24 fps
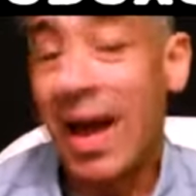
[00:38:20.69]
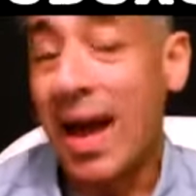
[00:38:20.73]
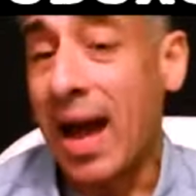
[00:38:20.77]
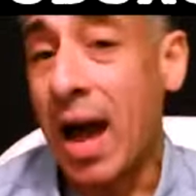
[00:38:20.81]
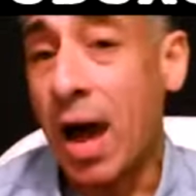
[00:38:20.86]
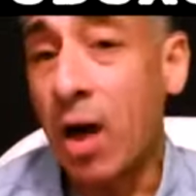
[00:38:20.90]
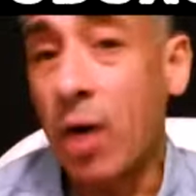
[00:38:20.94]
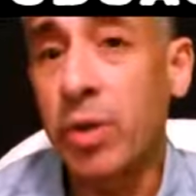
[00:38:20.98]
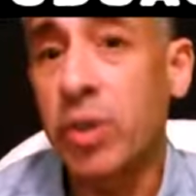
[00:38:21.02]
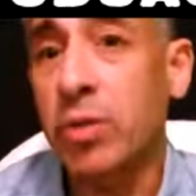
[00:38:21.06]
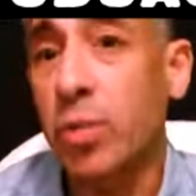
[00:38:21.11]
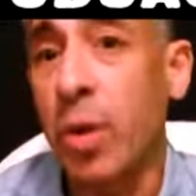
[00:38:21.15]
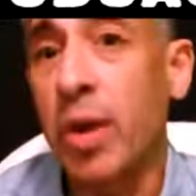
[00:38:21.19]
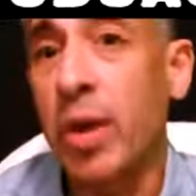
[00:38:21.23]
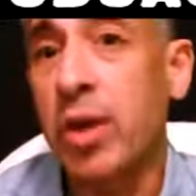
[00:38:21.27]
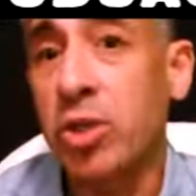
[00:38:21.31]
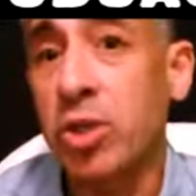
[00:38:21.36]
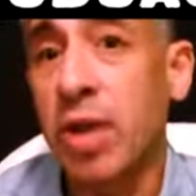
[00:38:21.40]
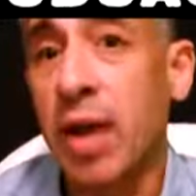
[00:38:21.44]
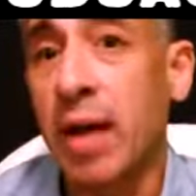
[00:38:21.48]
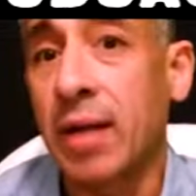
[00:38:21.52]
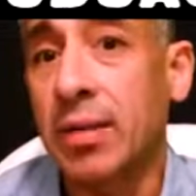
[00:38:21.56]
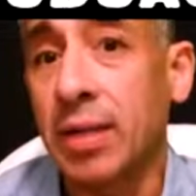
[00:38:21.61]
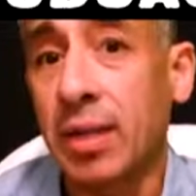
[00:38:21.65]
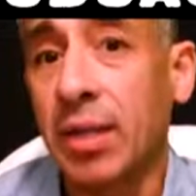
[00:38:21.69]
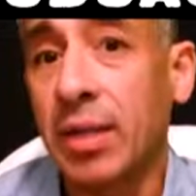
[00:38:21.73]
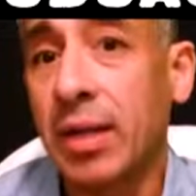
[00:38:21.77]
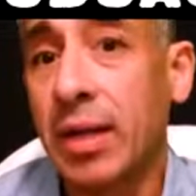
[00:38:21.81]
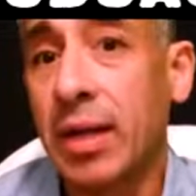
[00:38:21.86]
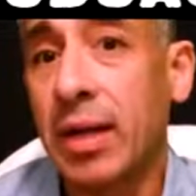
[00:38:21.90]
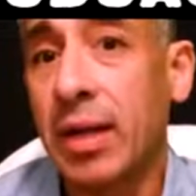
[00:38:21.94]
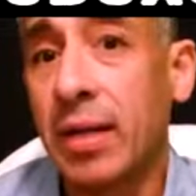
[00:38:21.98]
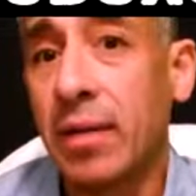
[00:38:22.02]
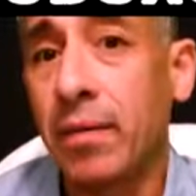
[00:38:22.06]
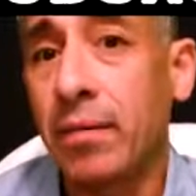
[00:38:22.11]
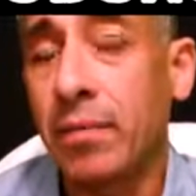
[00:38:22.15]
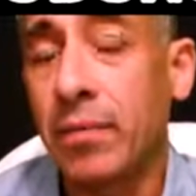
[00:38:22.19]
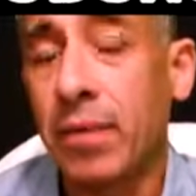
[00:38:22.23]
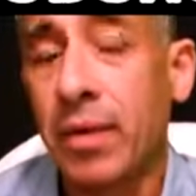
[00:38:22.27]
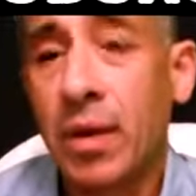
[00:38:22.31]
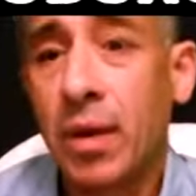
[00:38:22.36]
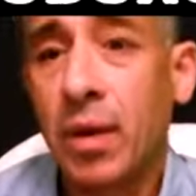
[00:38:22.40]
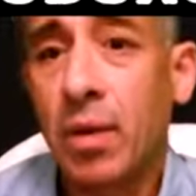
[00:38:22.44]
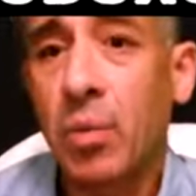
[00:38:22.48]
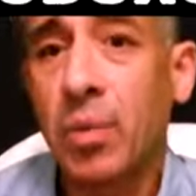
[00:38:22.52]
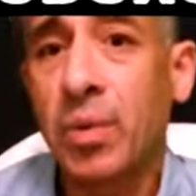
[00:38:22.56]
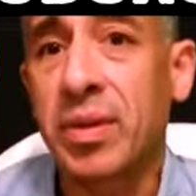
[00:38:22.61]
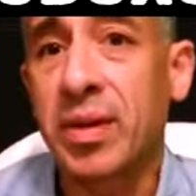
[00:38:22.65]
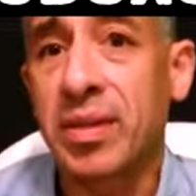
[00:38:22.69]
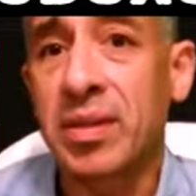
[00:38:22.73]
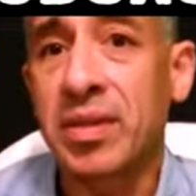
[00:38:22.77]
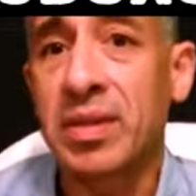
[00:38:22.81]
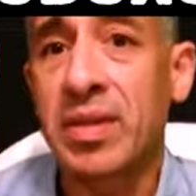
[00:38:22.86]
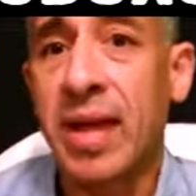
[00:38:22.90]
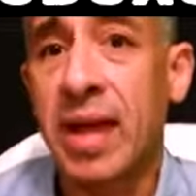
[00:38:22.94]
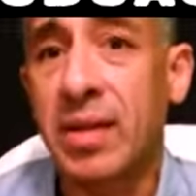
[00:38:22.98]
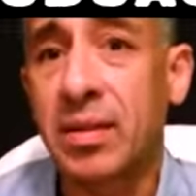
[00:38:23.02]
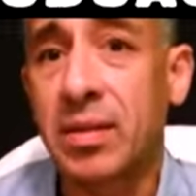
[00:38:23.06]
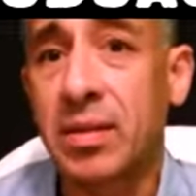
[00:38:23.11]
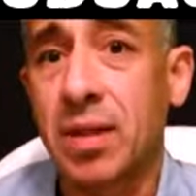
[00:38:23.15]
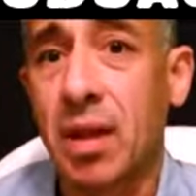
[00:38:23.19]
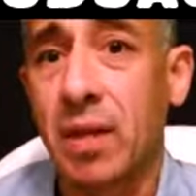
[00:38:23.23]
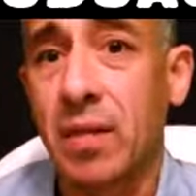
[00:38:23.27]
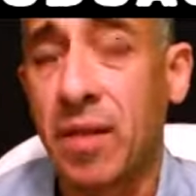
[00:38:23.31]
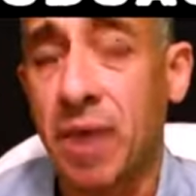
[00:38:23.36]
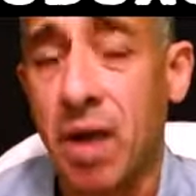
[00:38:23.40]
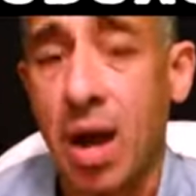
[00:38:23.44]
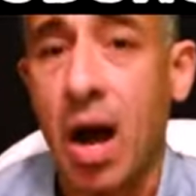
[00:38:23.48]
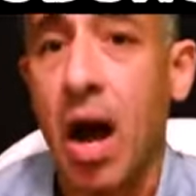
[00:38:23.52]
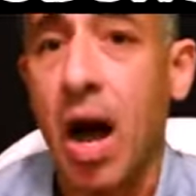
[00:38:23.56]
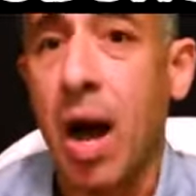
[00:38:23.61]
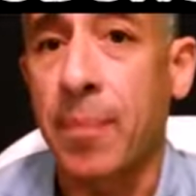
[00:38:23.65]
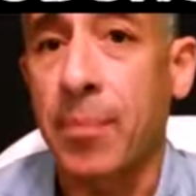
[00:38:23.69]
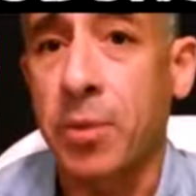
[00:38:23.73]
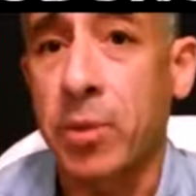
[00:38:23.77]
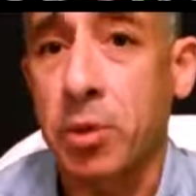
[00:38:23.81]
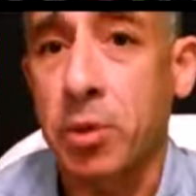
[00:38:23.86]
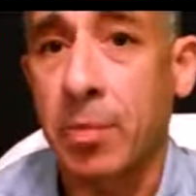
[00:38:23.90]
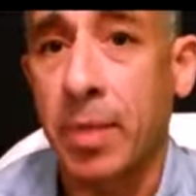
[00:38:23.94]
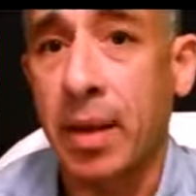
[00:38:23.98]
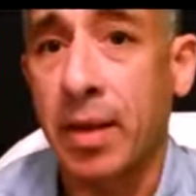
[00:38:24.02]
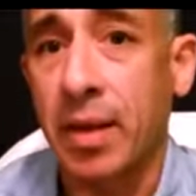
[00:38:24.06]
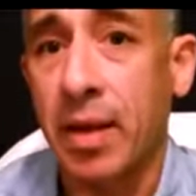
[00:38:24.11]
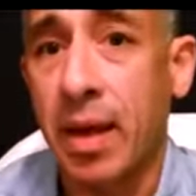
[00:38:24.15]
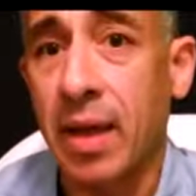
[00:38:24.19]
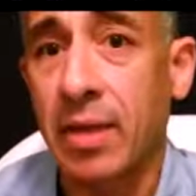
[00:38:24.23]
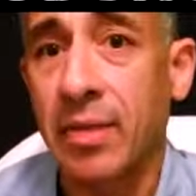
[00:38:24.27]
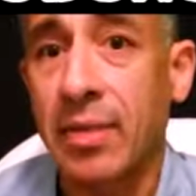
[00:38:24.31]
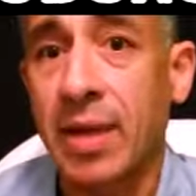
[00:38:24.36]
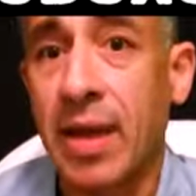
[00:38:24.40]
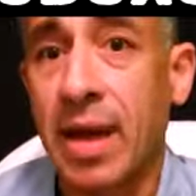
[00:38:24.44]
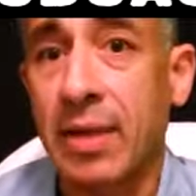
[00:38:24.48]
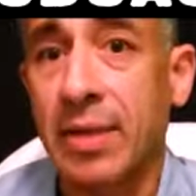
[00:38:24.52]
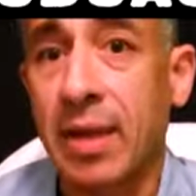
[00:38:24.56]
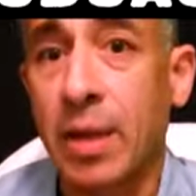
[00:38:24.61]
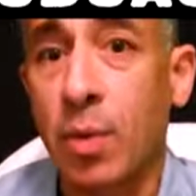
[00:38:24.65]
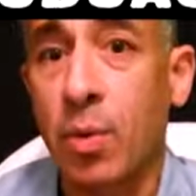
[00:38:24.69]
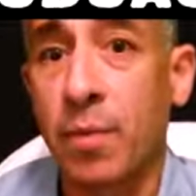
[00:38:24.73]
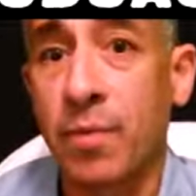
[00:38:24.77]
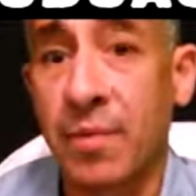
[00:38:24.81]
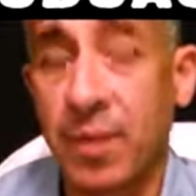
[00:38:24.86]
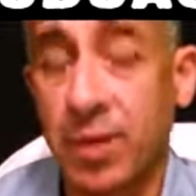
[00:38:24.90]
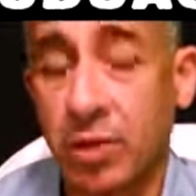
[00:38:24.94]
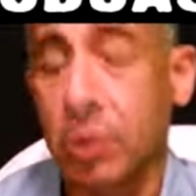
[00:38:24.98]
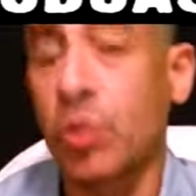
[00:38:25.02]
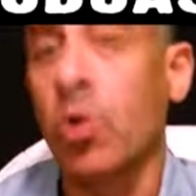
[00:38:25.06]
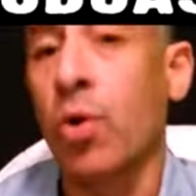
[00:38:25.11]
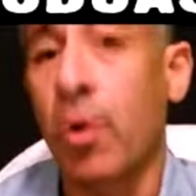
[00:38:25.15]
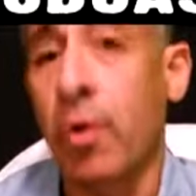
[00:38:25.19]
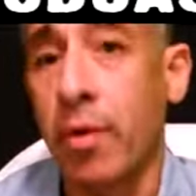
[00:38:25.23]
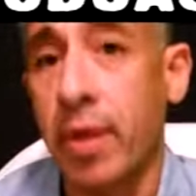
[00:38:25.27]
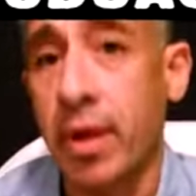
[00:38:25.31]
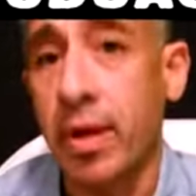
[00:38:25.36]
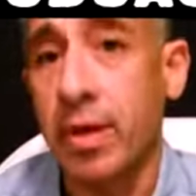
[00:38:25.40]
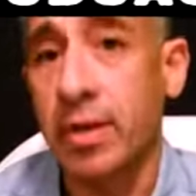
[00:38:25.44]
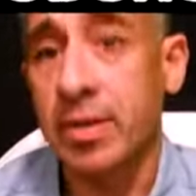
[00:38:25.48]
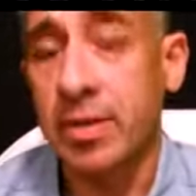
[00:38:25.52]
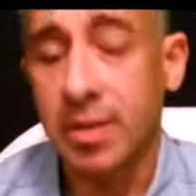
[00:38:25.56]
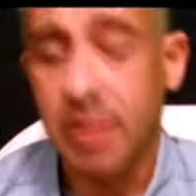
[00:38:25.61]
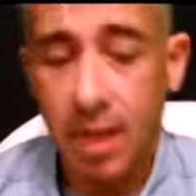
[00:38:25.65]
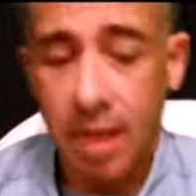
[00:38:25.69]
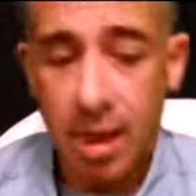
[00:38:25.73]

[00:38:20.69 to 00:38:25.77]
I always want a child to leave with a sense of accomplishment and that they were victorious.